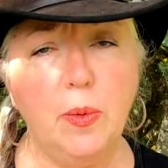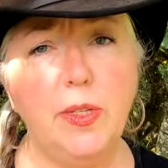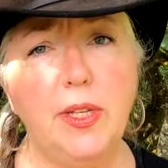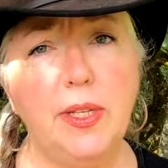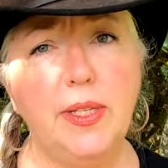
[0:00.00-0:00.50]

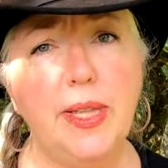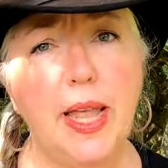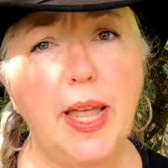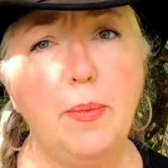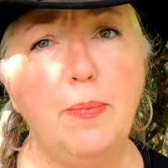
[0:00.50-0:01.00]
which is
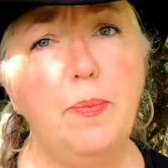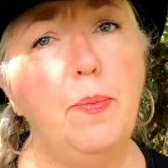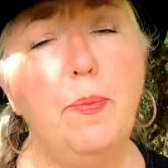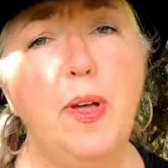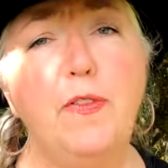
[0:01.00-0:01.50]
a
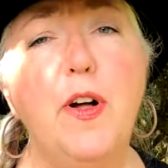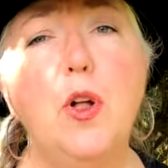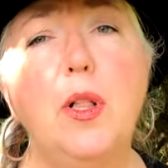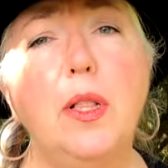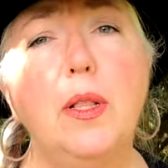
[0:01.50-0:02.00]
a
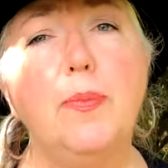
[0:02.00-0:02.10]
fungal